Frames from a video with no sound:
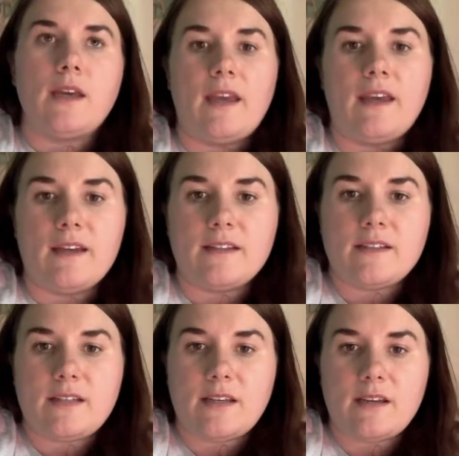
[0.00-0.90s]
And
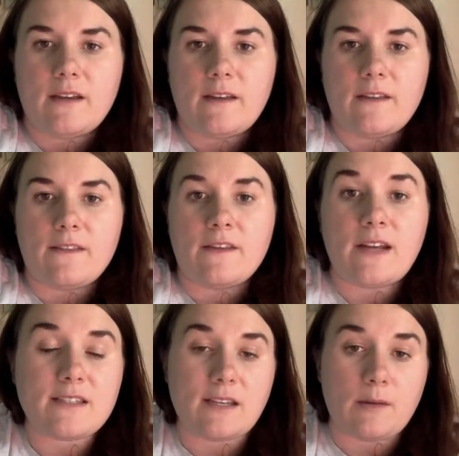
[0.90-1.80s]
the
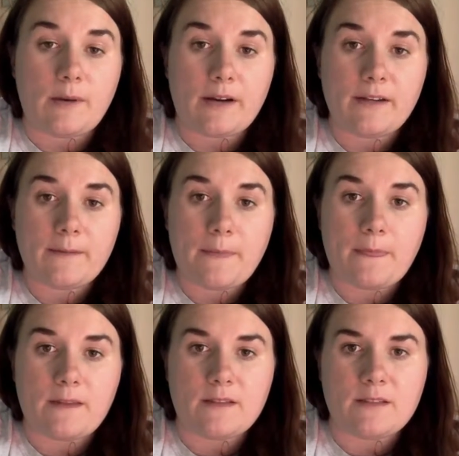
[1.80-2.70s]
nice thing about it,
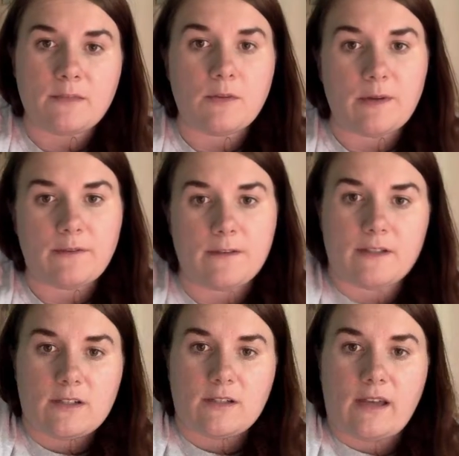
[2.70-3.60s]
and some of the
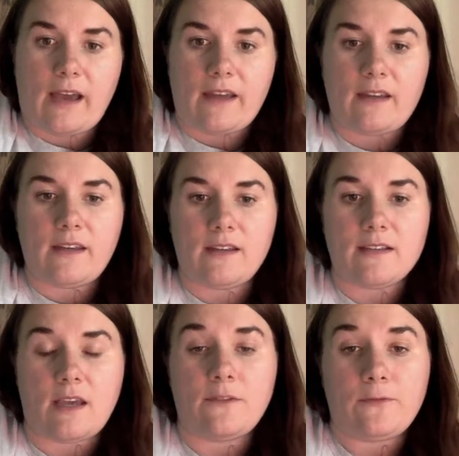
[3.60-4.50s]
benefits, are that it
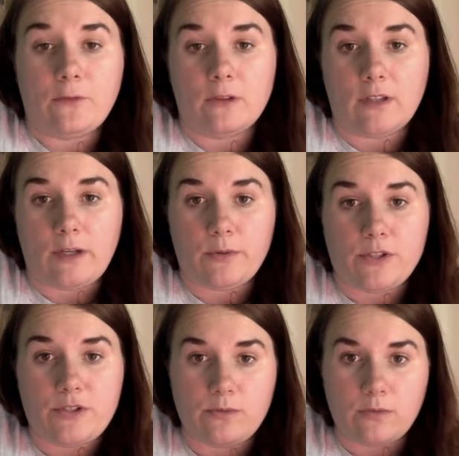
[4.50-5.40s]
is a full
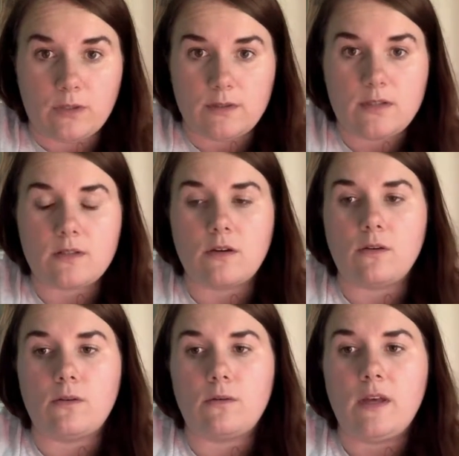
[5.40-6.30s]
language tool.
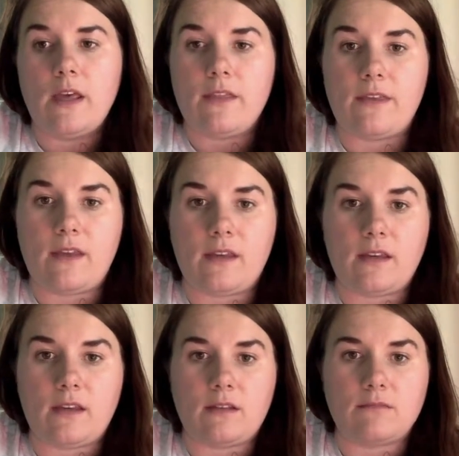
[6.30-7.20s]
So they
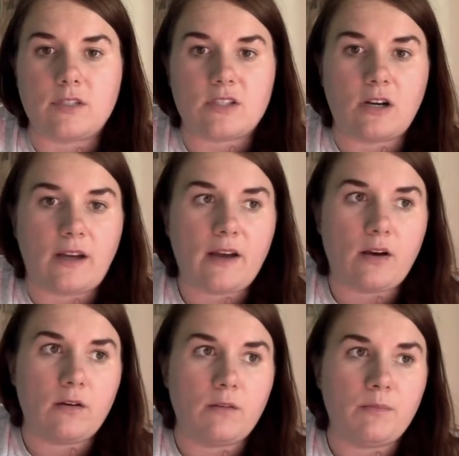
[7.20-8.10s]
can start
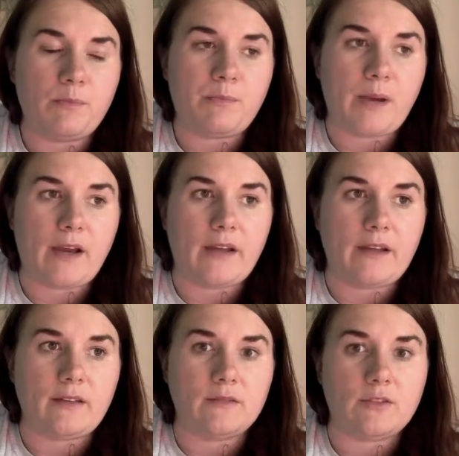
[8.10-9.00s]
out
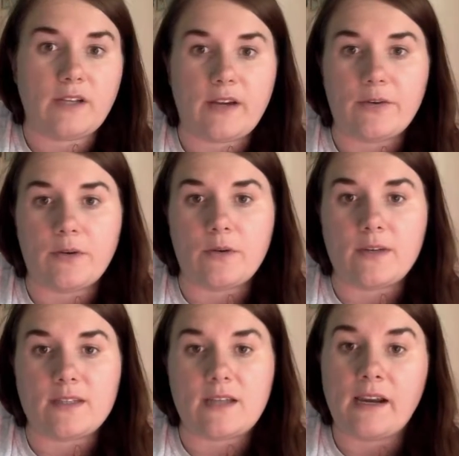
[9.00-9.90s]
by learning how to
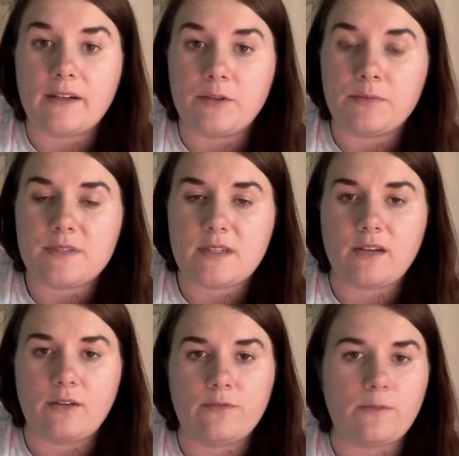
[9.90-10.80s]
request items
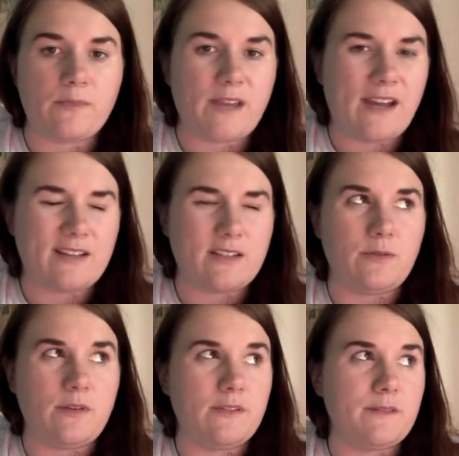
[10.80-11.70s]
and go from that to
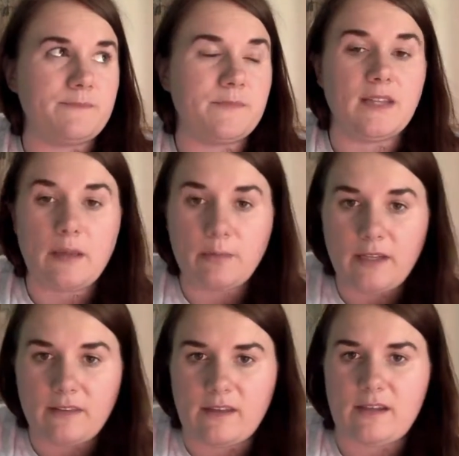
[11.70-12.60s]
even
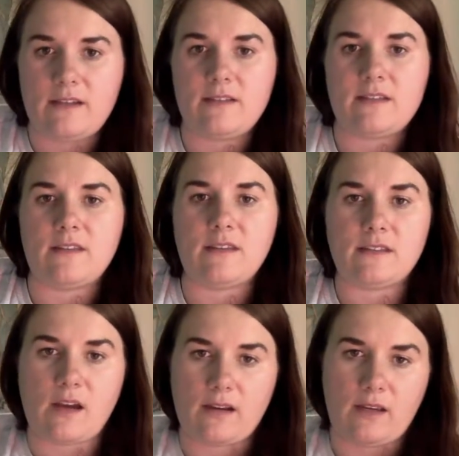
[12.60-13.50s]
labeling things and
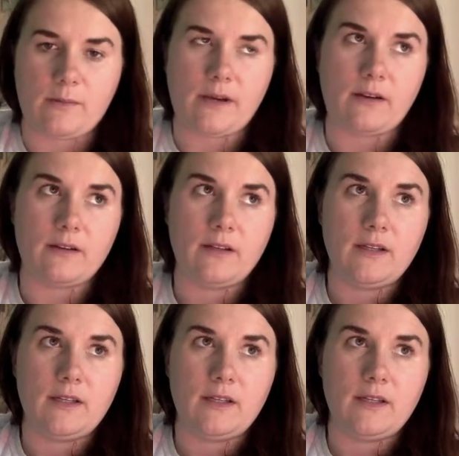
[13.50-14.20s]
then talking about